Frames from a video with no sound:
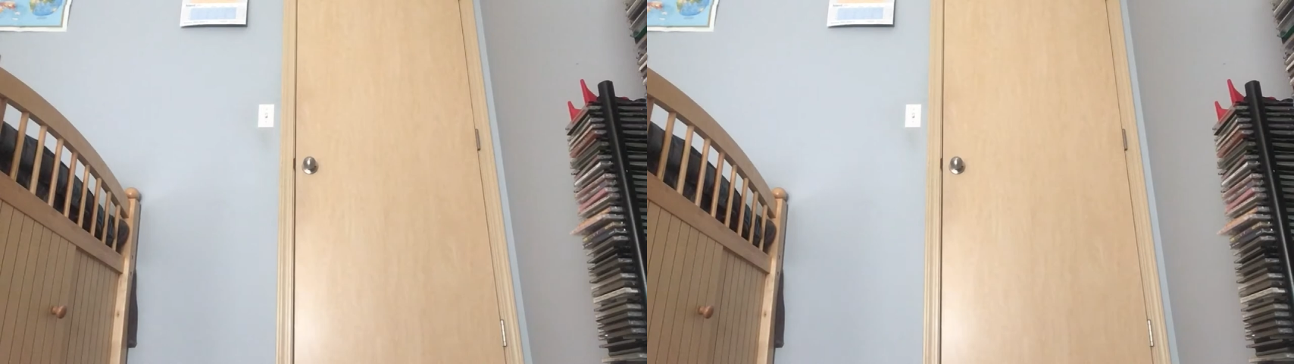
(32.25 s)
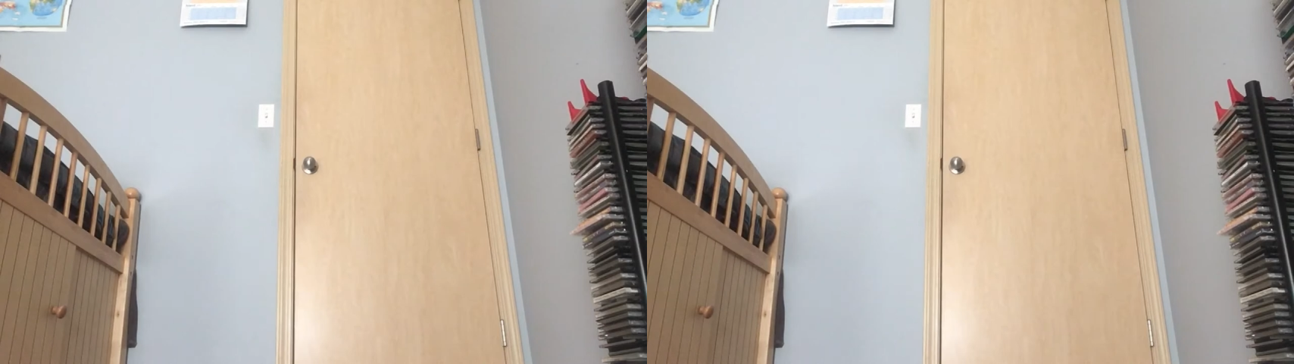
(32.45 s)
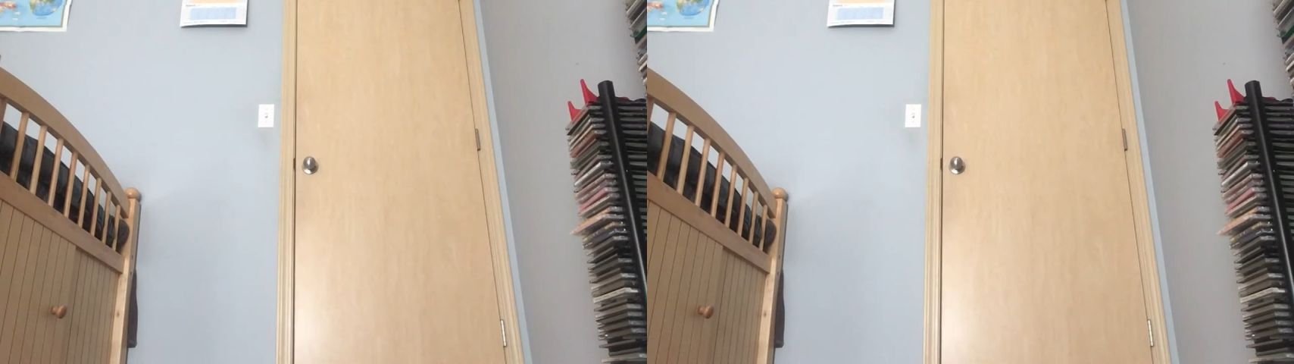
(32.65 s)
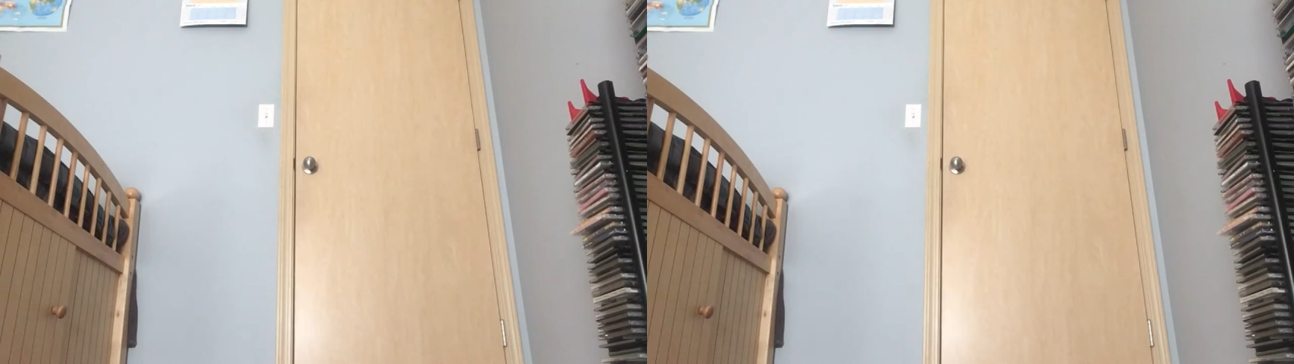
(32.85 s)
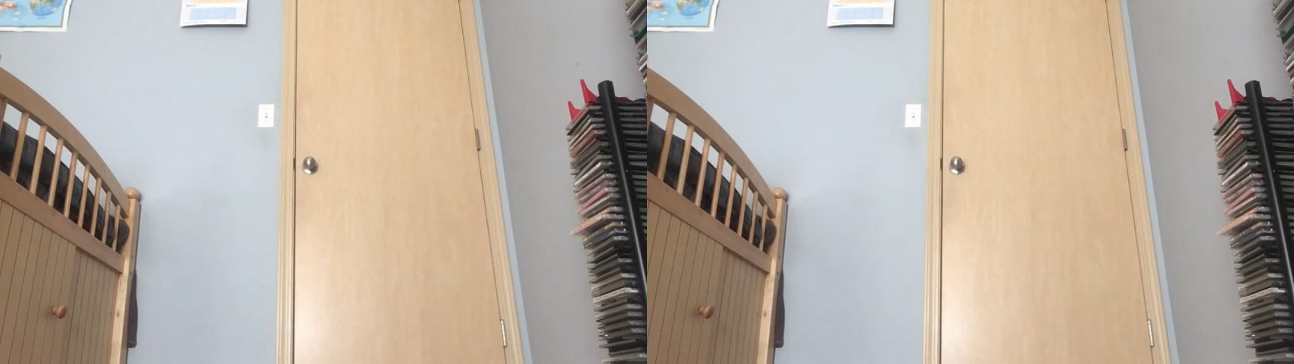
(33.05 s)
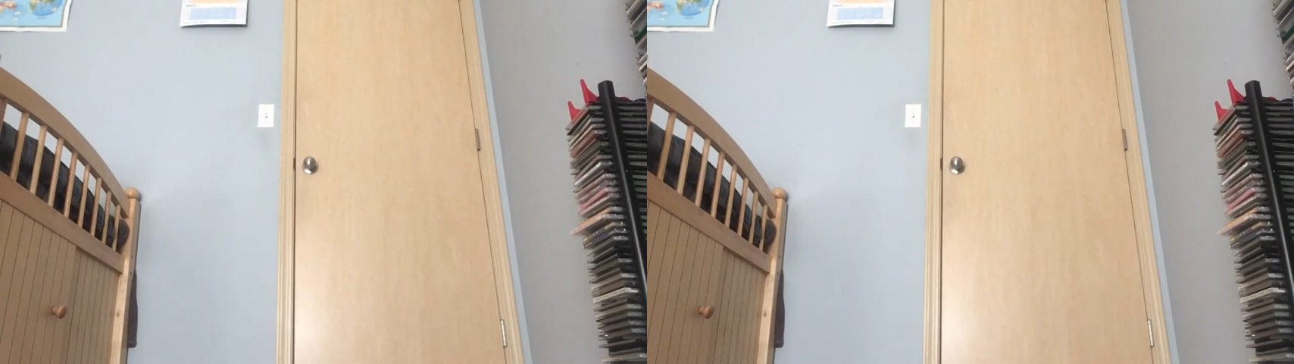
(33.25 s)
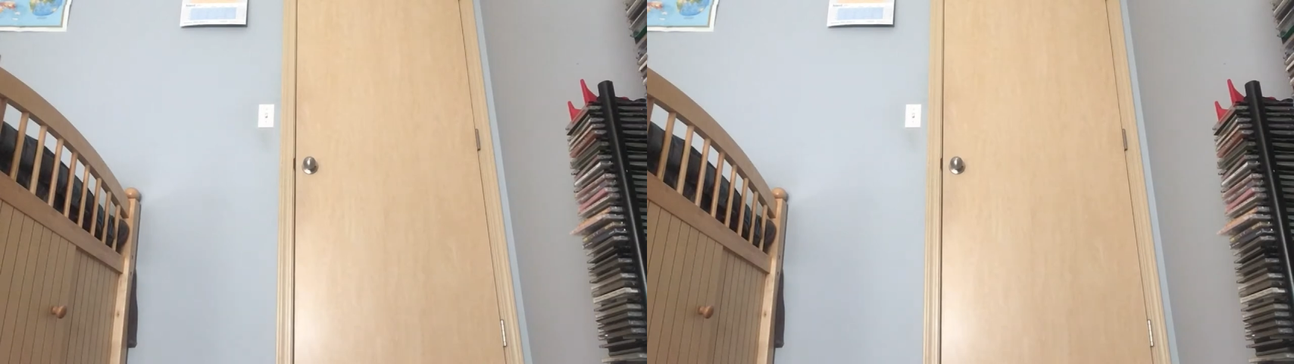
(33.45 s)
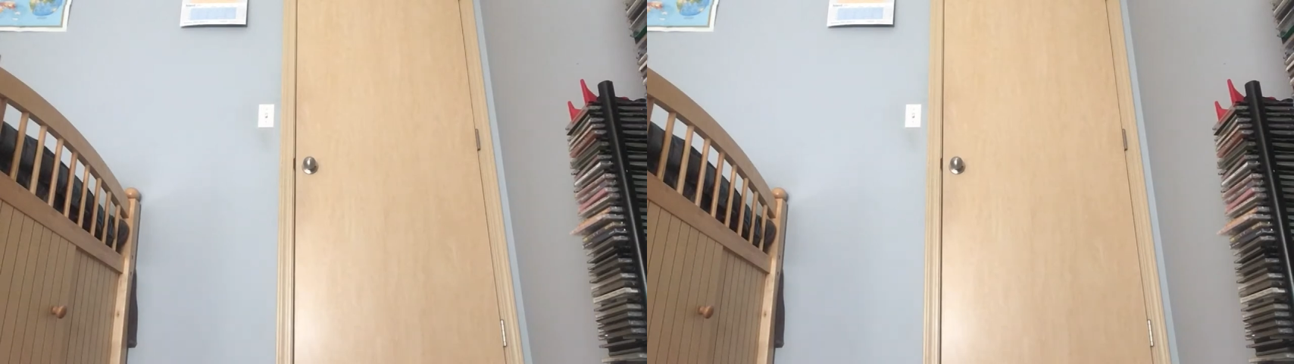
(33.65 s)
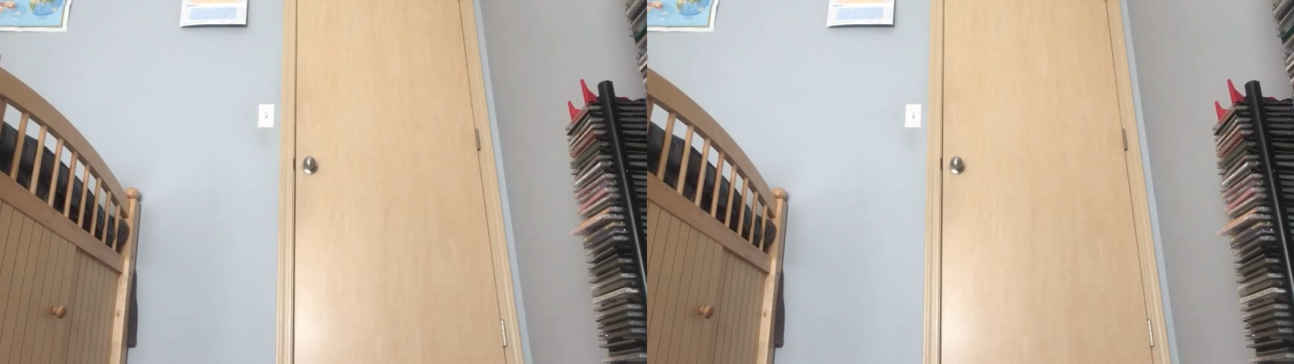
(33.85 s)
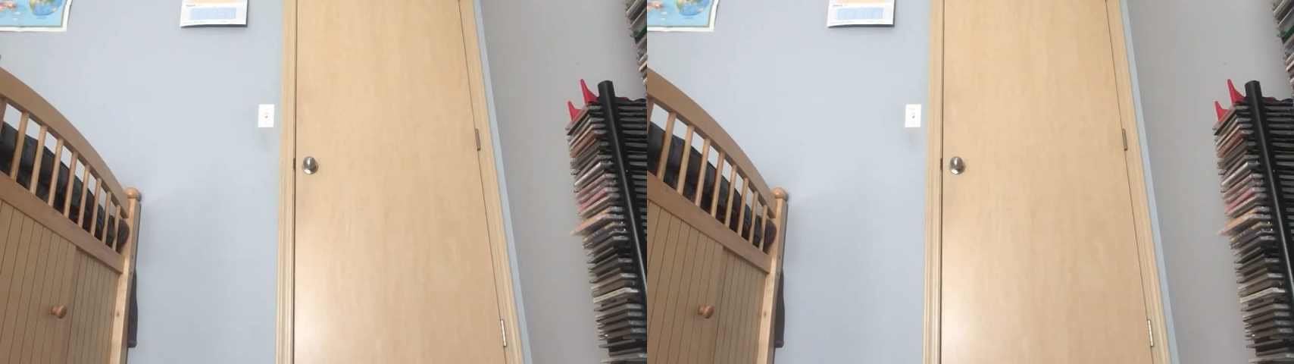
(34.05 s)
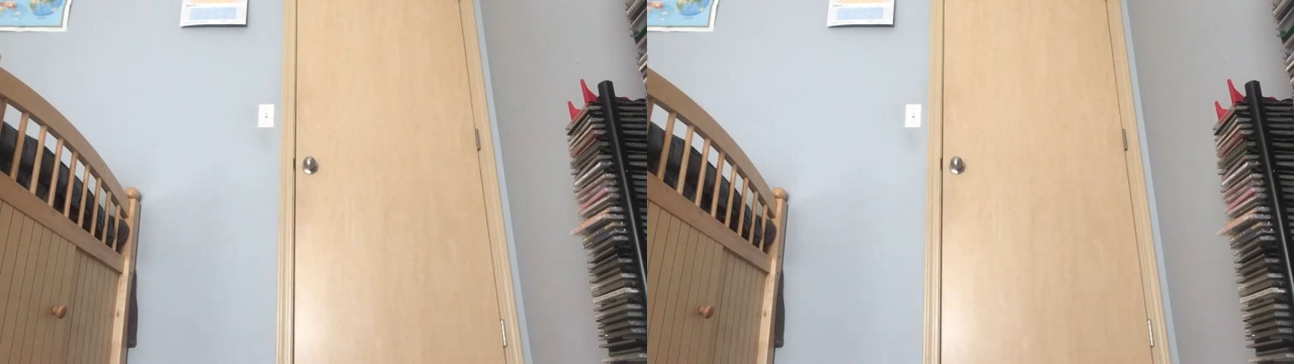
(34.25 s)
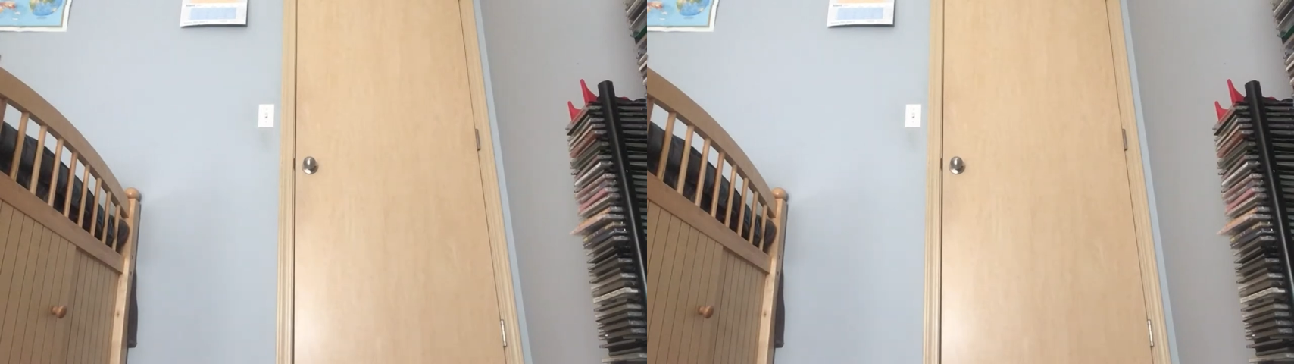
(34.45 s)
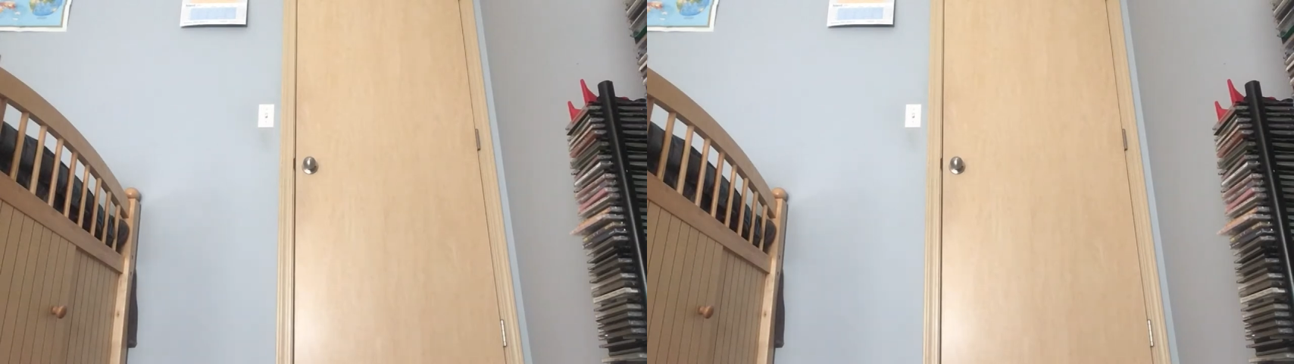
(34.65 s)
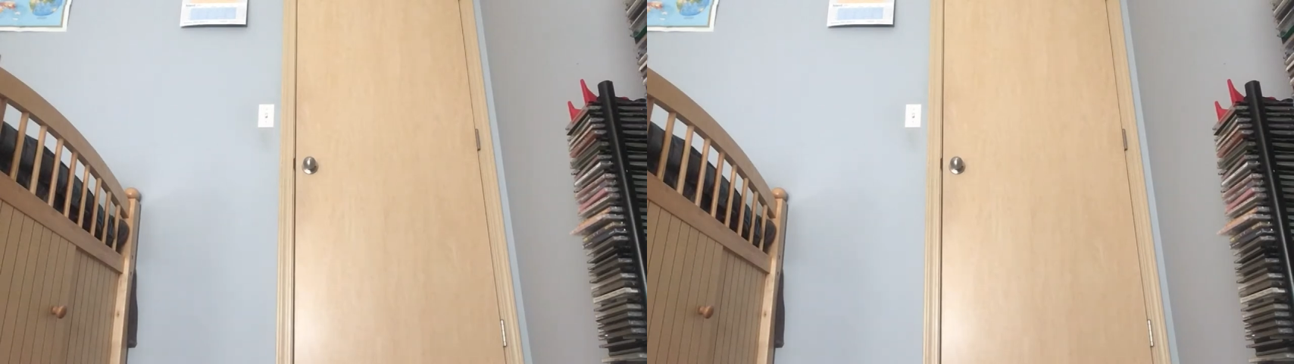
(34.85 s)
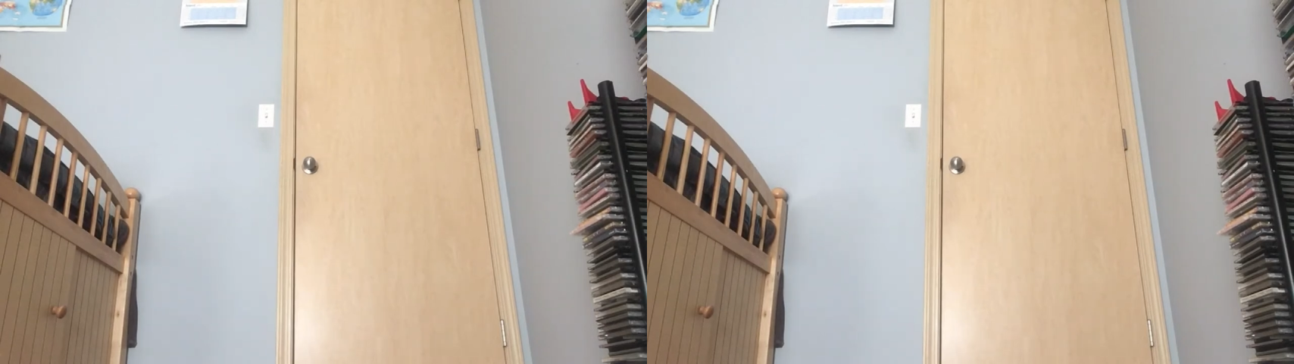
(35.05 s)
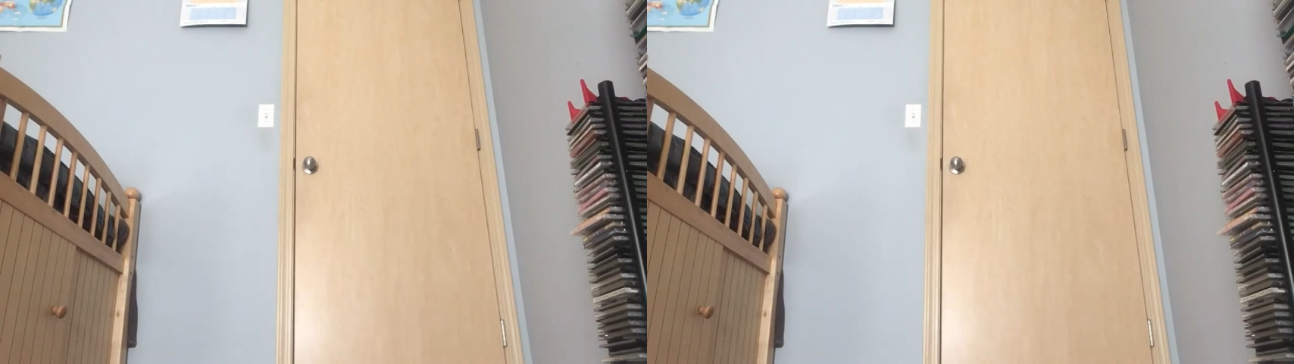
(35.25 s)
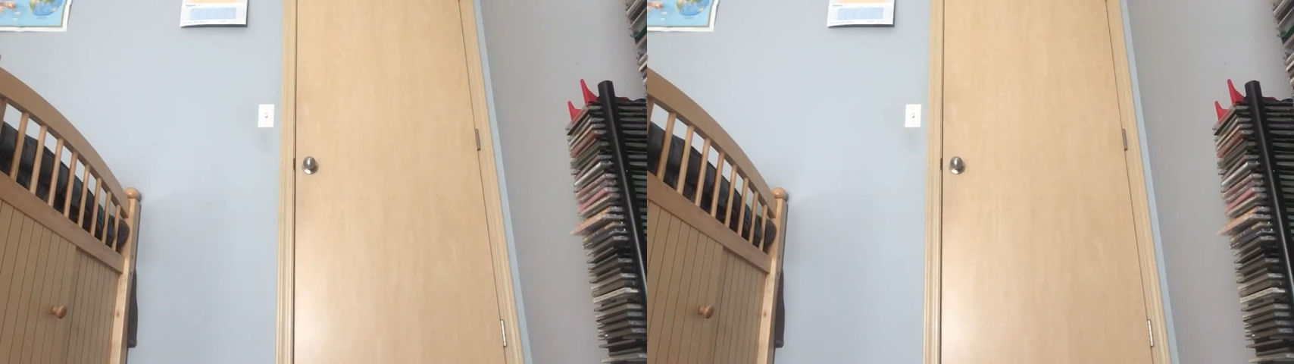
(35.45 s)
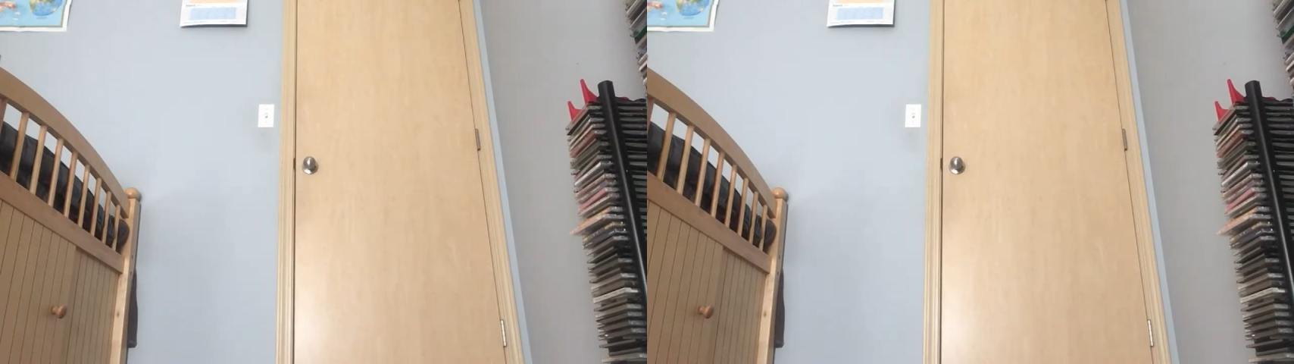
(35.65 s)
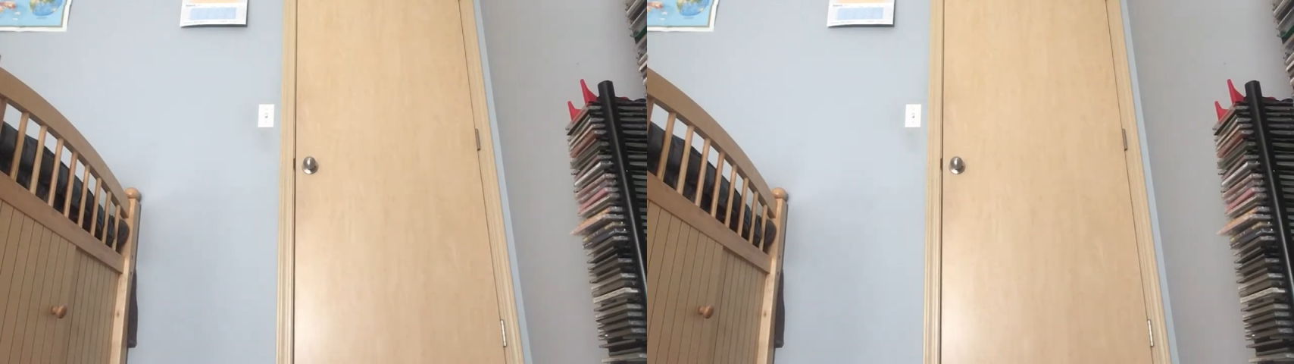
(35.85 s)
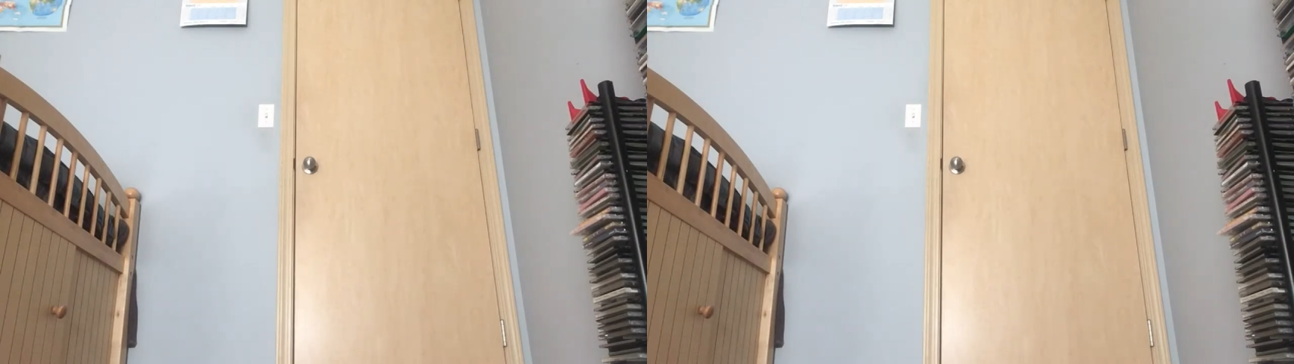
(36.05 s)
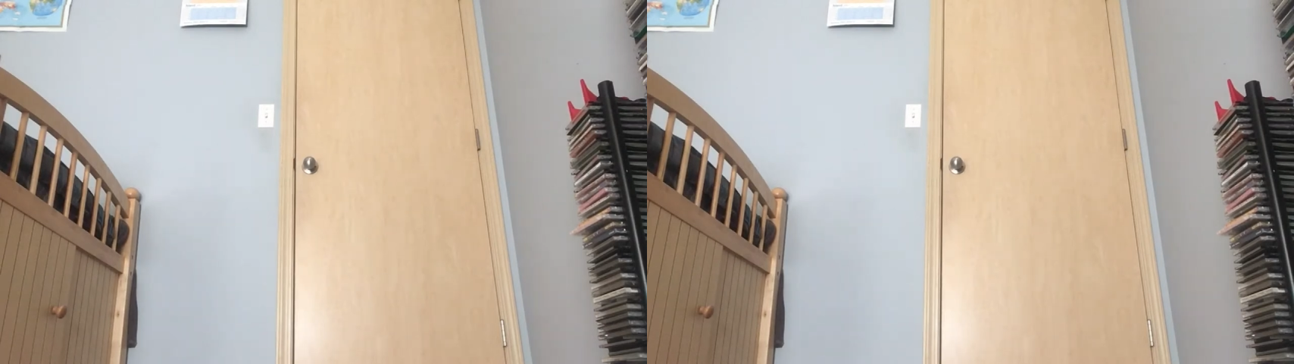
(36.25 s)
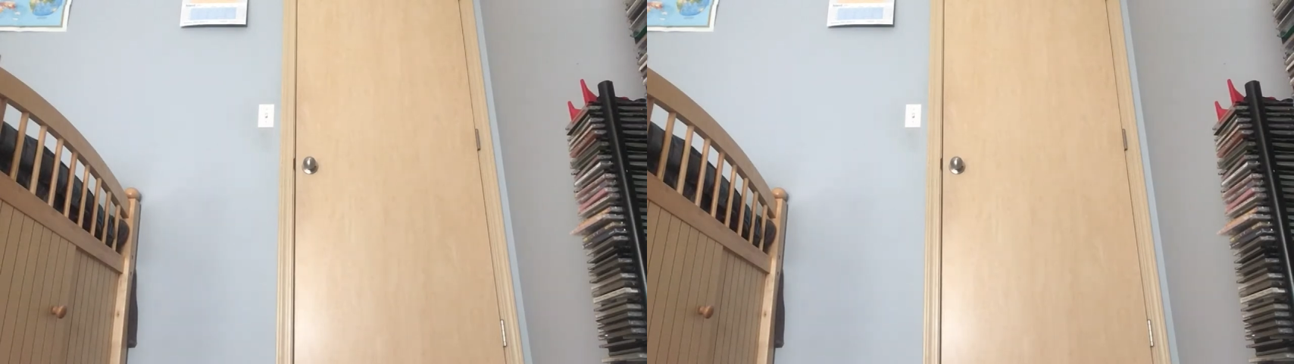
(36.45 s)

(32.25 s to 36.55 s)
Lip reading: [unreadable: no face in view]